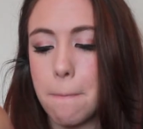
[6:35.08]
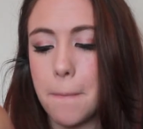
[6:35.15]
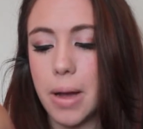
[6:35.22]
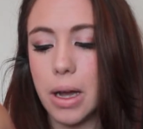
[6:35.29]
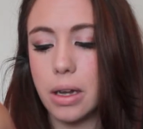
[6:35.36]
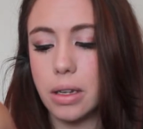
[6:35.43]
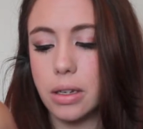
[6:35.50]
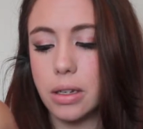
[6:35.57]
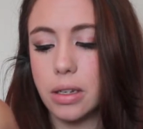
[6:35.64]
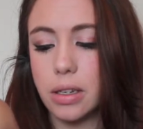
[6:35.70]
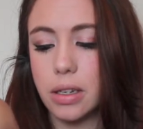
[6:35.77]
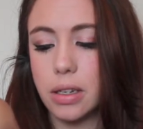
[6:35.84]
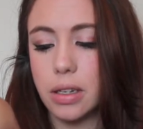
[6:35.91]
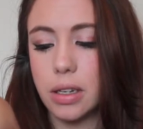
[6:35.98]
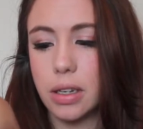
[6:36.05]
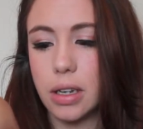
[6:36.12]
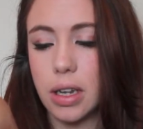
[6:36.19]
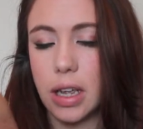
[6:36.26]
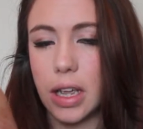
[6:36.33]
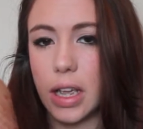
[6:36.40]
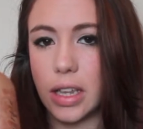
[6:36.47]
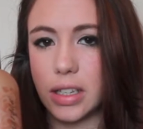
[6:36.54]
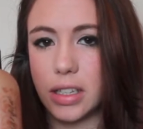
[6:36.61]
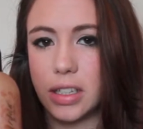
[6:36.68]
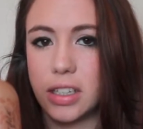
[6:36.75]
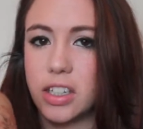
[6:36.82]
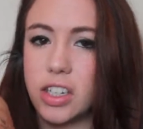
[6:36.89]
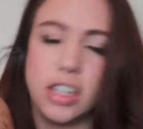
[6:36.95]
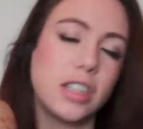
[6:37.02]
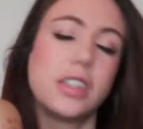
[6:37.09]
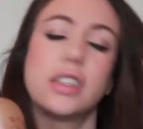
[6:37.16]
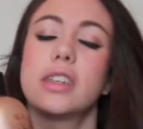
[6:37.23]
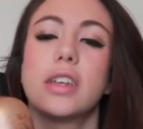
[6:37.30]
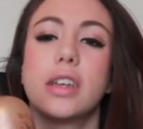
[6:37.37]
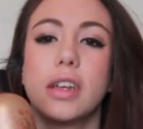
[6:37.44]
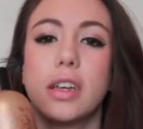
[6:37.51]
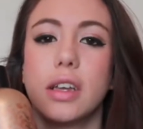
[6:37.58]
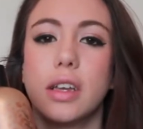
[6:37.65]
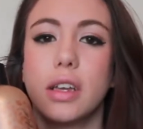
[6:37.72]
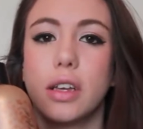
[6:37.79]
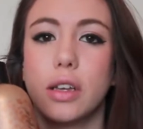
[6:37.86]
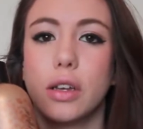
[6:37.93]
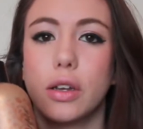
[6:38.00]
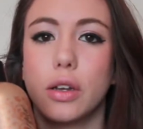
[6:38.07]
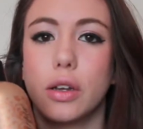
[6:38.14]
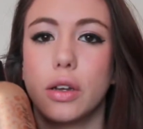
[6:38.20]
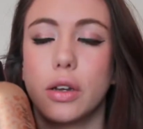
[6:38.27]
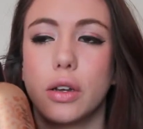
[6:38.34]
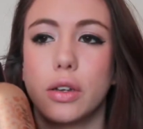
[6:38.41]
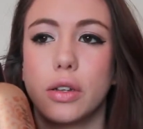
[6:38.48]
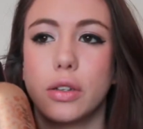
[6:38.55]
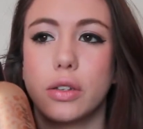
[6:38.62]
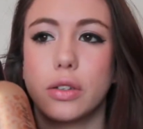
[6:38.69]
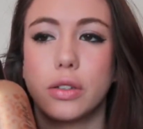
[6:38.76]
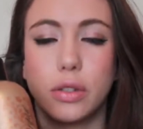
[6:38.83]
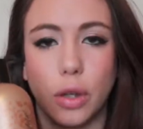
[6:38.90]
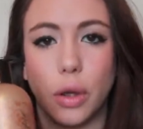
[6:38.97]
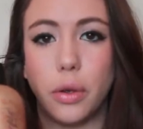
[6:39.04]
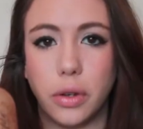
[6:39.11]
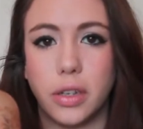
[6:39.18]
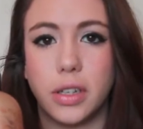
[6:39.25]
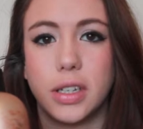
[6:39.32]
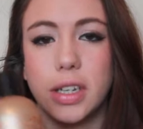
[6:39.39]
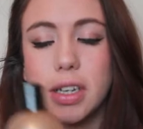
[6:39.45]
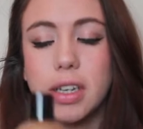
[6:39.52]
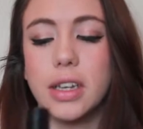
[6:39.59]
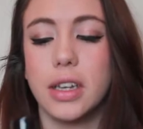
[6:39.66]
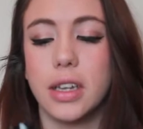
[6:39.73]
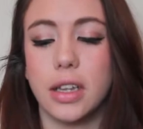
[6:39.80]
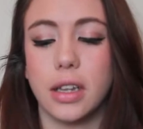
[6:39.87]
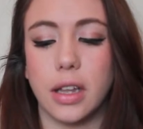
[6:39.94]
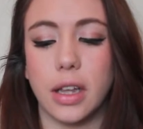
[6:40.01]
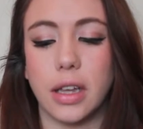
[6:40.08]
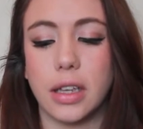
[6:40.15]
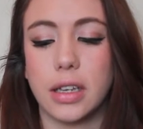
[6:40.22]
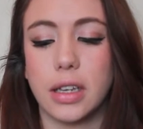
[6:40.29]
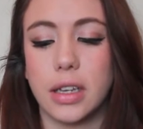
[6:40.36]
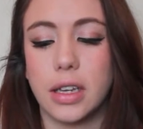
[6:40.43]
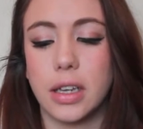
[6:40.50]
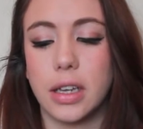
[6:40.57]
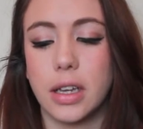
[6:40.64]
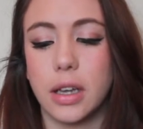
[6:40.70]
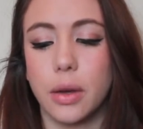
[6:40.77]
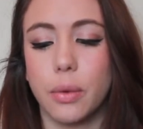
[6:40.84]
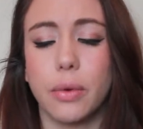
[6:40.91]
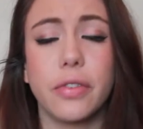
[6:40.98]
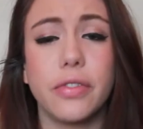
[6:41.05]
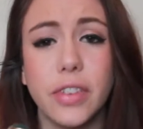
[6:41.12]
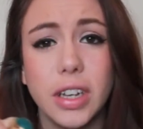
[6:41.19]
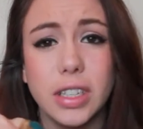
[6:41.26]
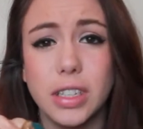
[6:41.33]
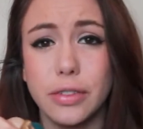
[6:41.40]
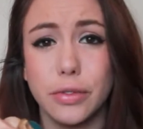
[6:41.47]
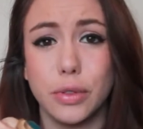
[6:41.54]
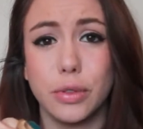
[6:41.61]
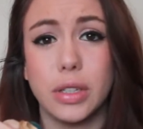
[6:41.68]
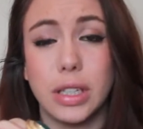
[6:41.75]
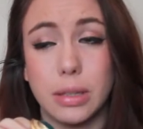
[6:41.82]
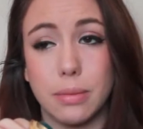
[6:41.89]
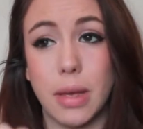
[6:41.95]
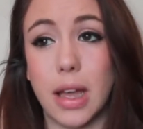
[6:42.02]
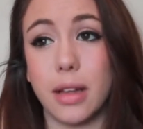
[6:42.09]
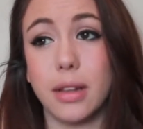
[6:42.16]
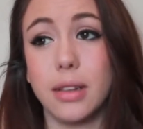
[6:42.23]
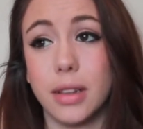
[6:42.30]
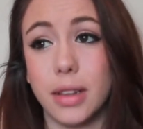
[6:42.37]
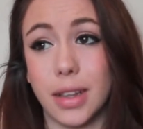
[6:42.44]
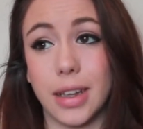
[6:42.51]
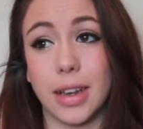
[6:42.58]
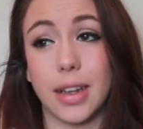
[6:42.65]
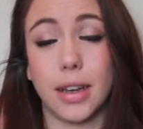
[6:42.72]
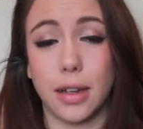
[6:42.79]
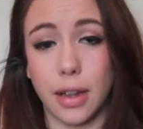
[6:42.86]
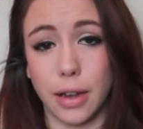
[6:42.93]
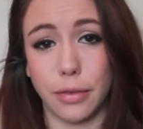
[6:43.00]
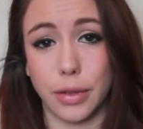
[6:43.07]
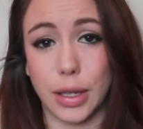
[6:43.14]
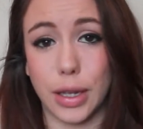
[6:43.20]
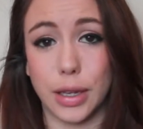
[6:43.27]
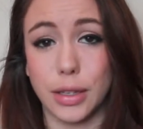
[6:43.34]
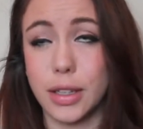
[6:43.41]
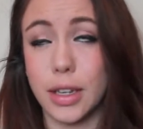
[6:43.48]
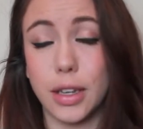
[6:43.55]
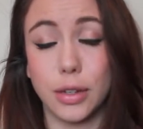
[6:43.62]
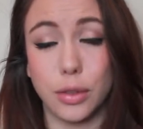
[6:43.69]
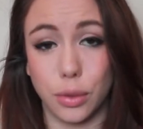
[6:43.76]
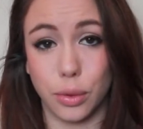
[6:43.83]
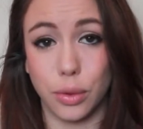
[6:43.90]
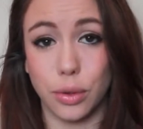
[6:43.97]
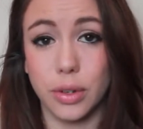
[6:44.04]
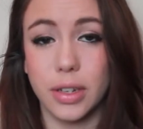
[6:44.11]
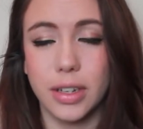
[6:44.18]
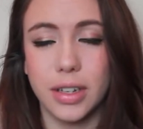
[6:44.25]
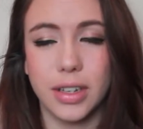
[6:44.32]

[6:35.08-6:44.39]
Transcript: but it's just so good. Like, well, first of all, the smell, like everything else I adore.